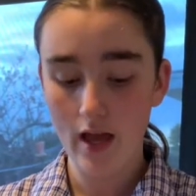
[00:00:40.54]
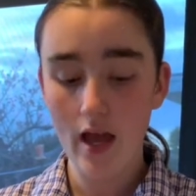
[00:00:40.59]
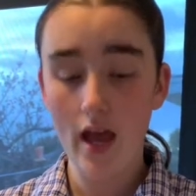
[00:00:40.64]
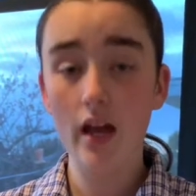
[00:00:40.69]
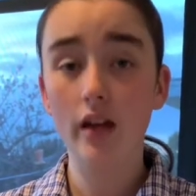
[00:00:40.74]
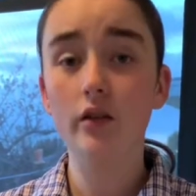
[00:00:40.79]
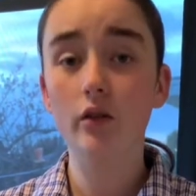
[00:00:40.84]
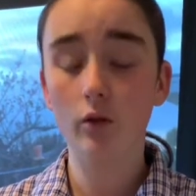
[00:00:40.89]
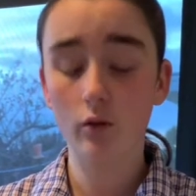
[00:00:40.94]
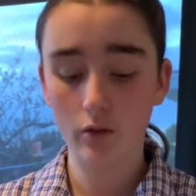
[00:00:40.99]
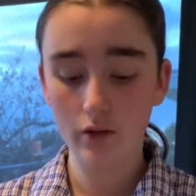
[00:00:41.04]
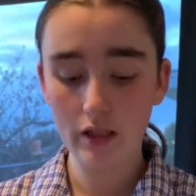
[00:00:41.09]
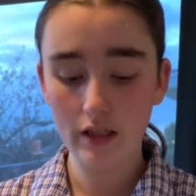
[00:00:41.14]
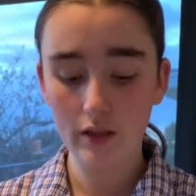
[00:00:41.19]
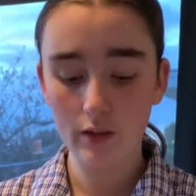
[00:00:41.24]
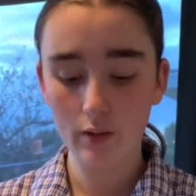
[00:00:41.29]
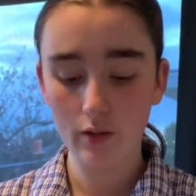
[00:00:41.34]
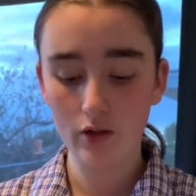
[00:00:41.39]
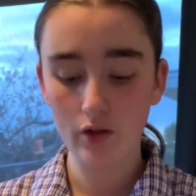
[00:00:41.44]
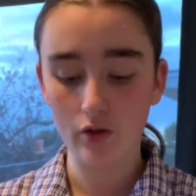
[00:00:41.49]
In order
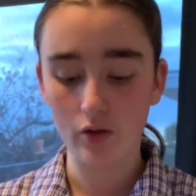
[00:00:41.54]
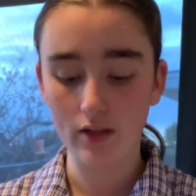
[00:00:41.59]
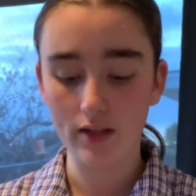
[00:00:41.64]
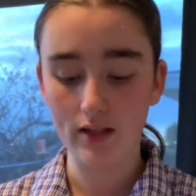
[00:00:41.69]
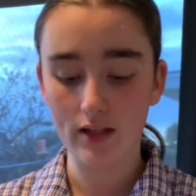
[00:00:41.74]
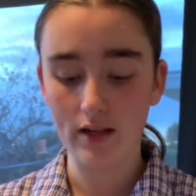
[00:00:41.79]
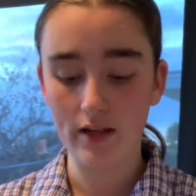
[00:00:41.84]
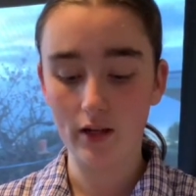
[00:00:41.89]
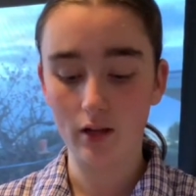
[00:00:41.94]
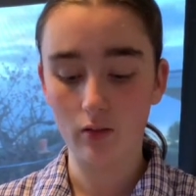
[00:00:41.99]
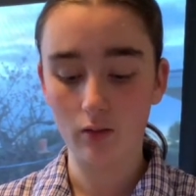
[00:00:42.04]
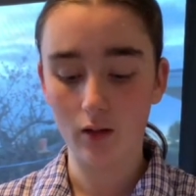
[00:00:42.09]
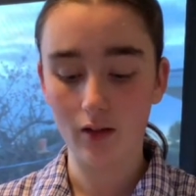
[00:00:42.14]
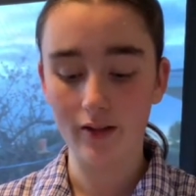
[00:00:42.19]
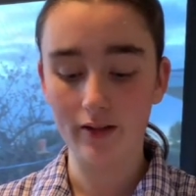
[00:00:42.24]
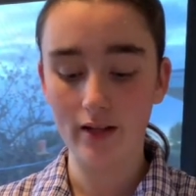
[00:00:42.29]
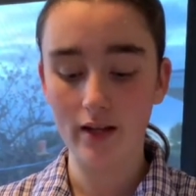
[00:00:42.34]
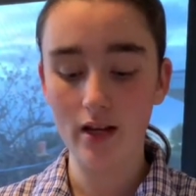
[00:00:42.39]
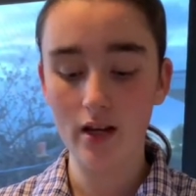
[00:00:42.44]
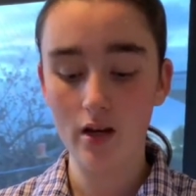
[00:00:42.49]
to address
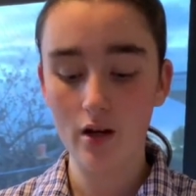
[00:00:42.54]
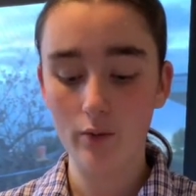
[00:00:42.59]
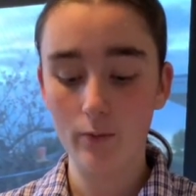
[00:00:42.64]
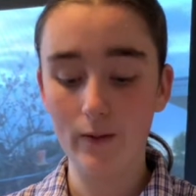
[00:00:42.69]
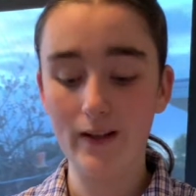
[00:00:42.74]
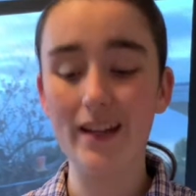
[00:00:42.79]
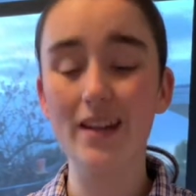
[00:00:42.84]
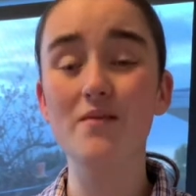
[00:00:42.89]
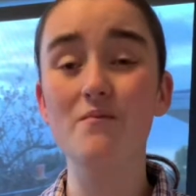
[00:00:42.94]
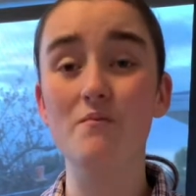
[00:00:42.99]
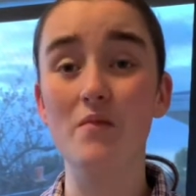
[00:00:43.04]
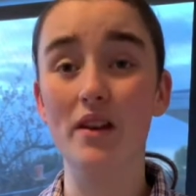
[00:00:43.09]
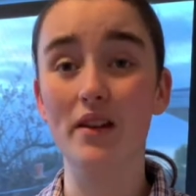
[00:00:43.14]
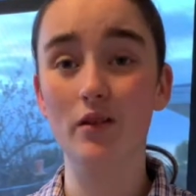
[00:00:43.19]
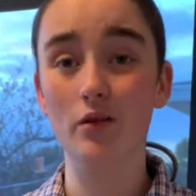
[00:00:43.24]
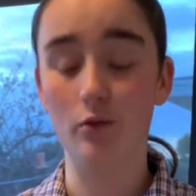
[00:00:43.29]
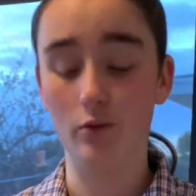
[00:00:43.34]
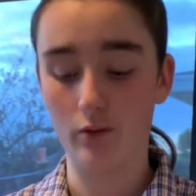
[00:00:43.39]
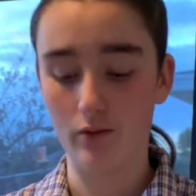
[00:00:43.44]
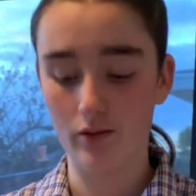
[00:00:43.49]
inequality, we need
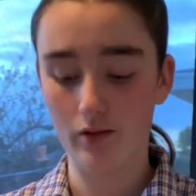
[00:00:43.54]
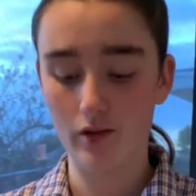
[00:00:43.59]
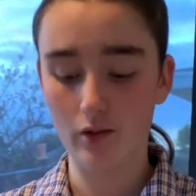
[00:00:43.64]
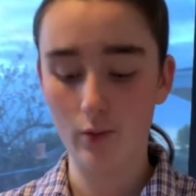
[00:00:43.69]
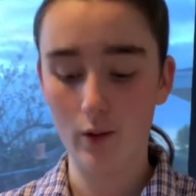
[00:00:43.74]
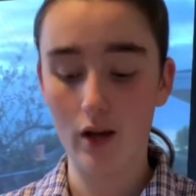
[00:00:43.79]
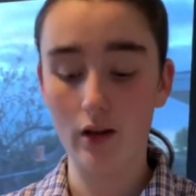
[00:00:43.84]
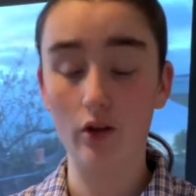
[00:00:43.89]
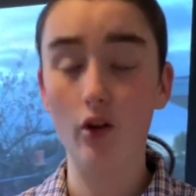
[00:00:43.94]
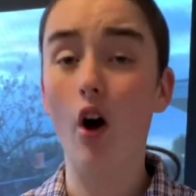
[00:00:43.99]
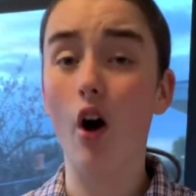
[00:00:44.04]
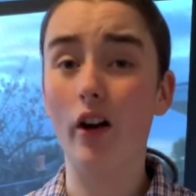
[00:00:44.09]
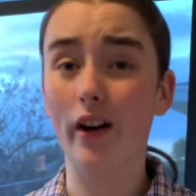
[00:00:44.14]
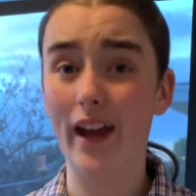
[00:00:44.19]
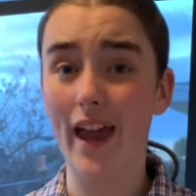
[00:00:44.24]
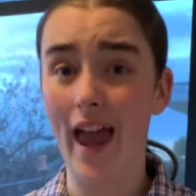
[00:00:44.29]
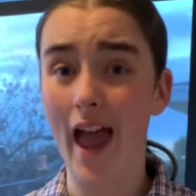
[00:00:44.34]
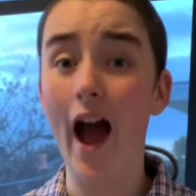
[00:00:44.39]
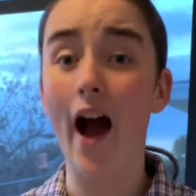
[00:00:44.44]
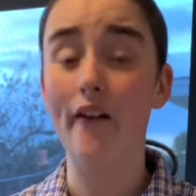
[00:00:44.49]
mentors to unlock
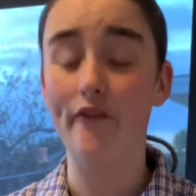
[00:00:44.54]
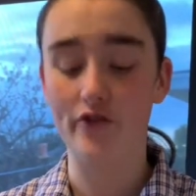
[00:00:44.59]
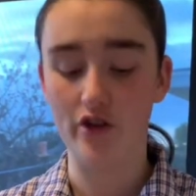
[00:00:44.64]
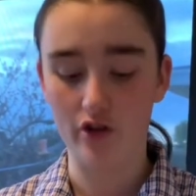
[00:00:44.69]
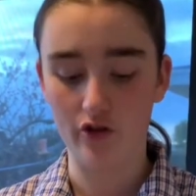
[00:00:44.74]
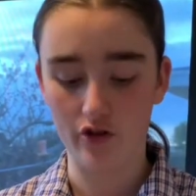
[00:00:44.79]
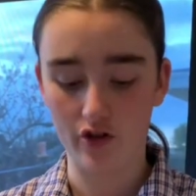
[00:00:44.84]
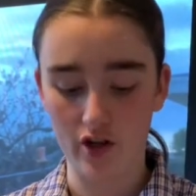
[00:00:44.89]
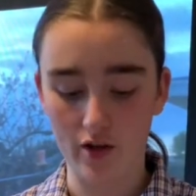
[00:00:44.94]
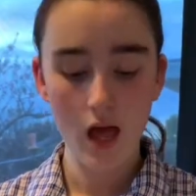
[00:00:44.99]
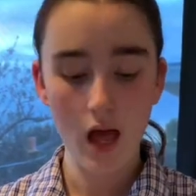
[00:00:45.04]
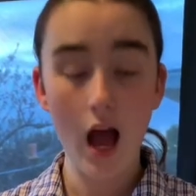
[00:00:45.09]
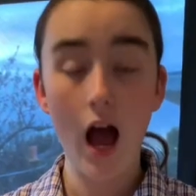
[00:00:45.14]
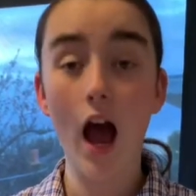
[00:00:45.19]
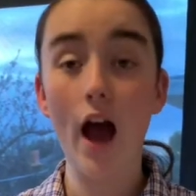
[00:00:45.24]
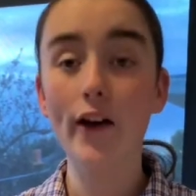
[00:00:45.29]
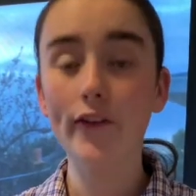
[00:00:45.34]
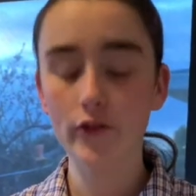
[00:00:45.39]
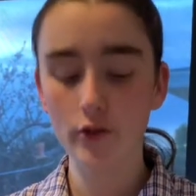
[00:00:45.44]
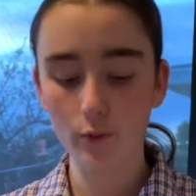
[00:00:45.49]
our future.
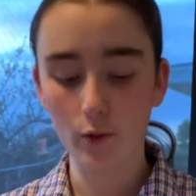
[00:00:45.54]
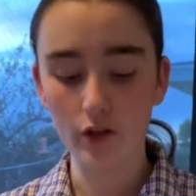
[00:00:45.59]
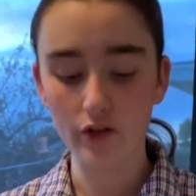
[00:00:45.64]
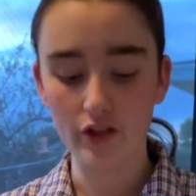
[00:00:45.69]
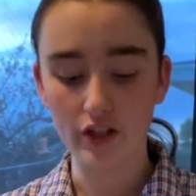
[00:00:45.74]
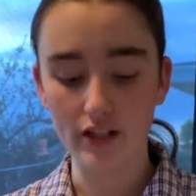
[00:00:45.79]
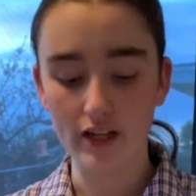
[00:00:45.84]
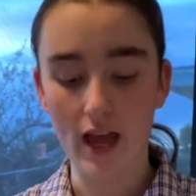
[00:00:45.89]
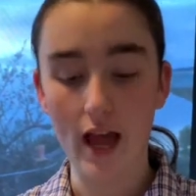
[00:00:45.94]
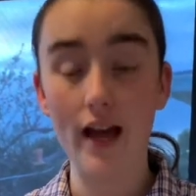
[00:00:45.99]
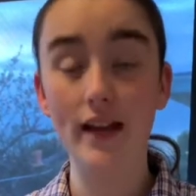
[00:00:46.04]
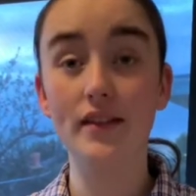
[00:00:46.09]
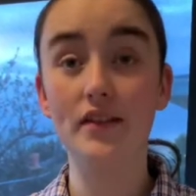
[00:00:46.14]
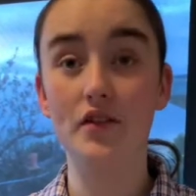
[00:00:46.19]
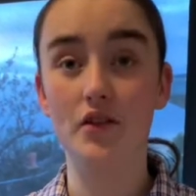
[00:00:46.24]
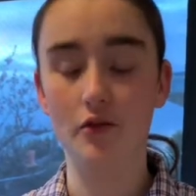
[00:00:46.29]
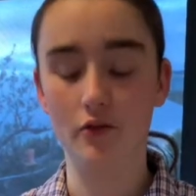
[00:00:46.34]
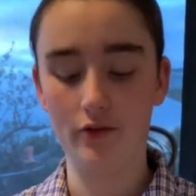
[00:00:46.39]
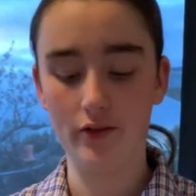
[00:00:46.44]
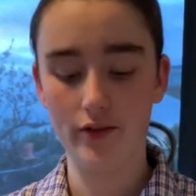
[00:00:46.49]
After watching our
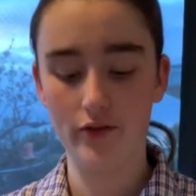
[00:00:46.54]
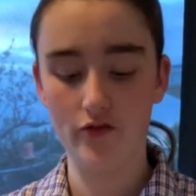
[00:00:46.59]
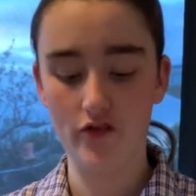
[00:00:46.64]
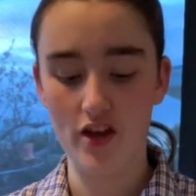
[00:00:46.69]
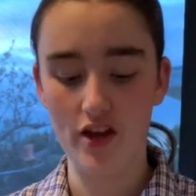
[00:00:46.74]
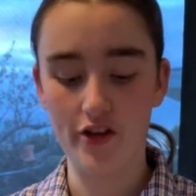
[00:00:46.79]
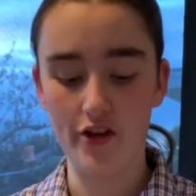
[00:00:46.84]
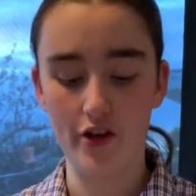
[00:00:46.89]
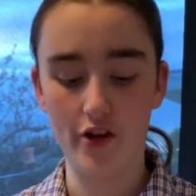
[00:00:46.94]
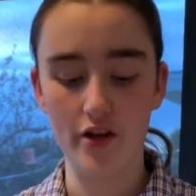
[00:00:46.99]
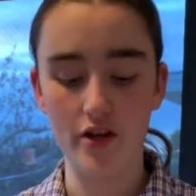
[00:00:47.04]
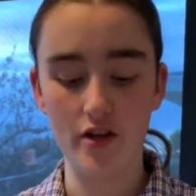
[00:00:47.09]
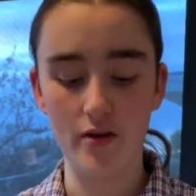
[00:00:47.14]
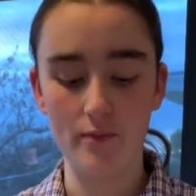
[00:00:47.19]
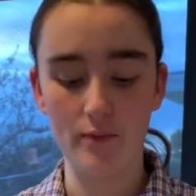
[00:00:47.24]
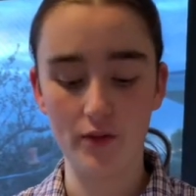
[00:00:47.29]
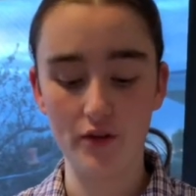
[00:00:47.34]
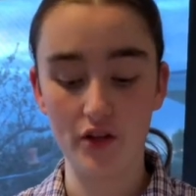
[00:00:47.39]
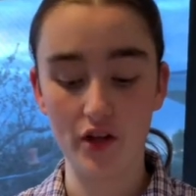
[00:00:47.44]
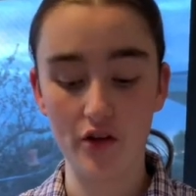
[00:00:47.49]
school's Fair Go
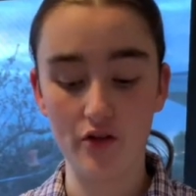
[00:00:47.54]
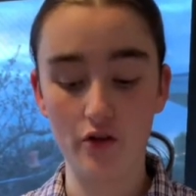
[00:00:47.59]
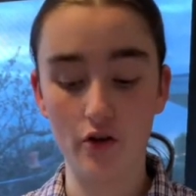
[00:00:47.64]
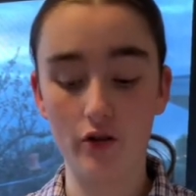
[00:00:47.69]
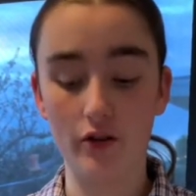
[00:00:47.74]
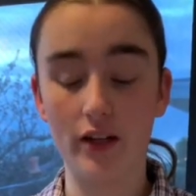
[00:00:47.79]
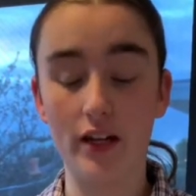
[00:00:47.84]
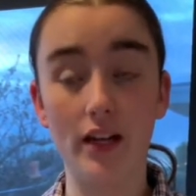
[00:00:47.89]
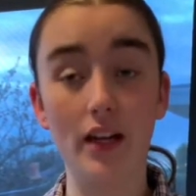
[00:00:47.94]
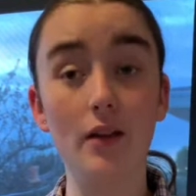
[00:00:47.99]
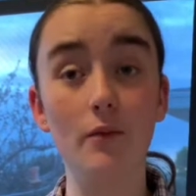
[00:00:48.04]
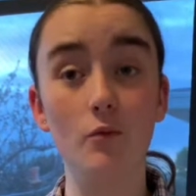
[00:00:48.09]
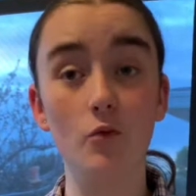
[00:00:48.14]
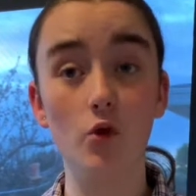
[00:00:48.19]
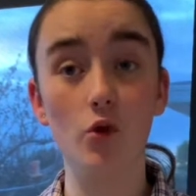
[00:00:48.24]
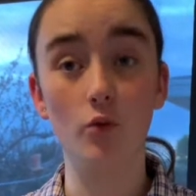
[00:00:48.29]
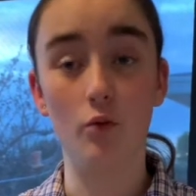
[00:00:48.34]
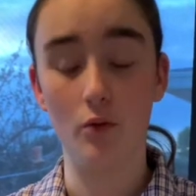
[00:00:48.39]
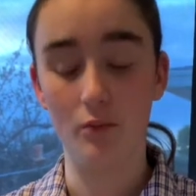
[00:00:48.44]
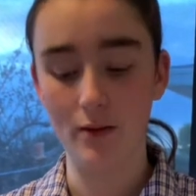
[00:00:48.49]
episode on getting
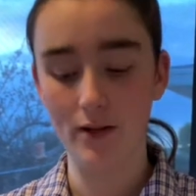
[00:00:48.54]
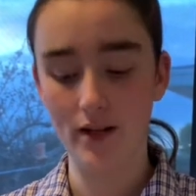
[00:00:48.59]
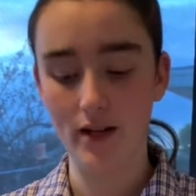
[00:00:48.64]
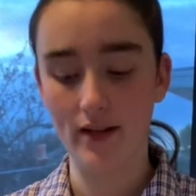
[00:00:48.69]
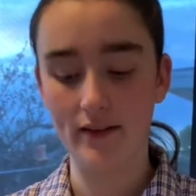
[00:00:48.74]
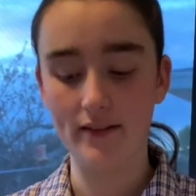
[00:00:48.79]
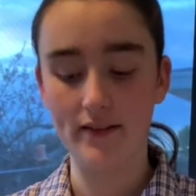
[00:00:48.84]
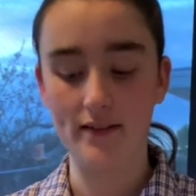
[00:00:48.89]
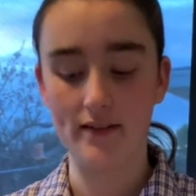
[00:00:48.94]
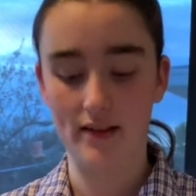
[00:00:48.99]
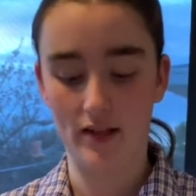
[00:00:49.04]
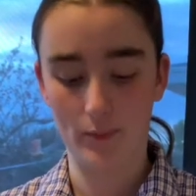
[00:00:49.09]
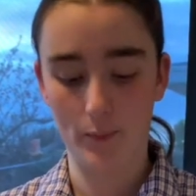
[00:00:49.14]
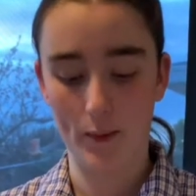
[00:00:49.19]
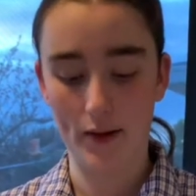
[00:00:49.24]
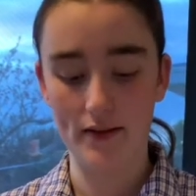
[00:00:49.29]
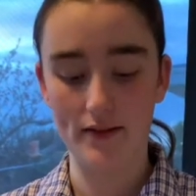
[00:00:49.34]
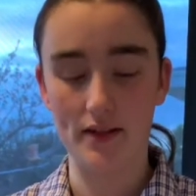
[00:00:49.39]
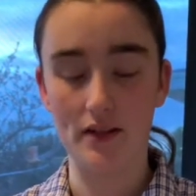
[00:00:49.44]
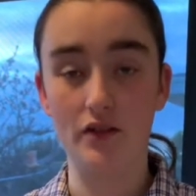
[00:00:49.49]
more women into the
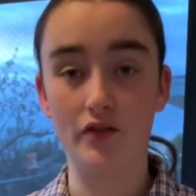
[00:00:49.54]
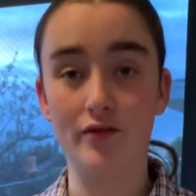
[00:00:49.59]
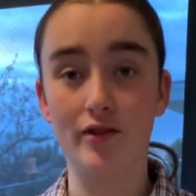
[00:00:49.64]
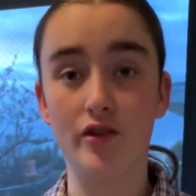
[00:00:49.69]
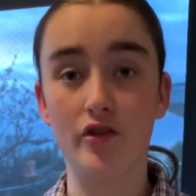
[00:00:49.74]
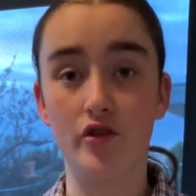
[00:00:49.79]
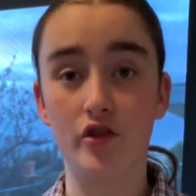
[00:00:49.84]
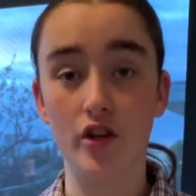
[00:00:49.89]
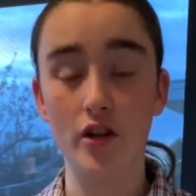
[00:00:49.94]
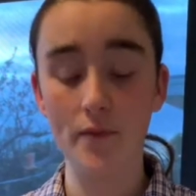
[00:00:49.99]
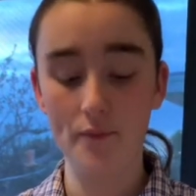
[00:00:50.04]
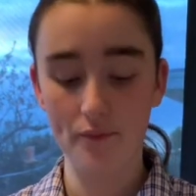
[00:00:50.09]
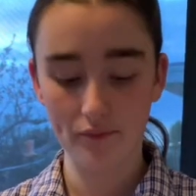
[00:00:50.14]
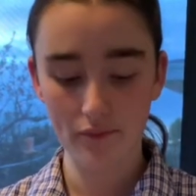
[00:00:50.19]
space industry,